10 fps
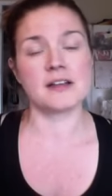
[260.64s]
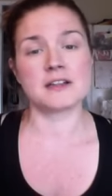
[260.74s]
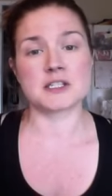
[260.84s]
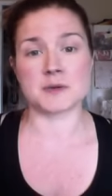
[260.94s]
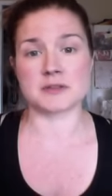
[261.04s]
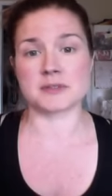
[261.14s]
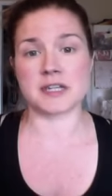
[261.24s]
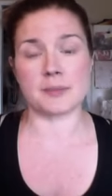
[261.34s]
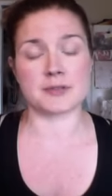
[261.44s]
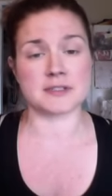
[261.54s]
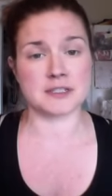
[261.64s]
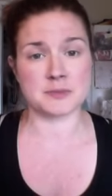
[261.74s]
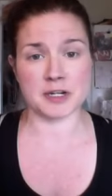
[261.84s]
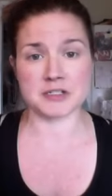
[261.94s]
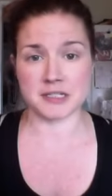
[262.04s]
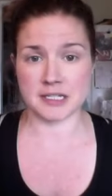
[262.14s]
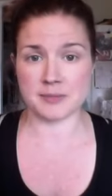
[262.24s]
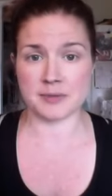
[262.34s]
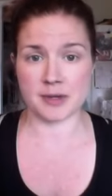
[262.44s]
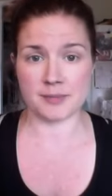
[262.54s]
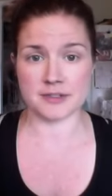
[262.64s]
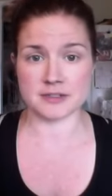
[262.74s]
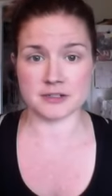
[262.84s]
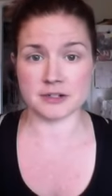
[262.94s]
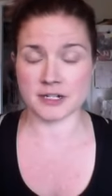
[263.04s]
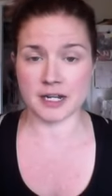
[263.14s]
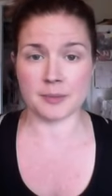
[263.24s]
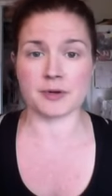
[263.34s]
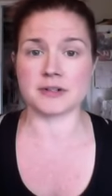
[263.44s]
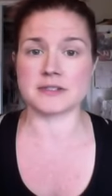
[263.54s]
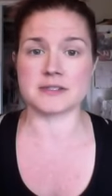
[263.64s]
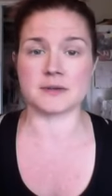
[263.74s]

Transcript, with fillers: disposable diapers, especially keeping babies in dirty diapers.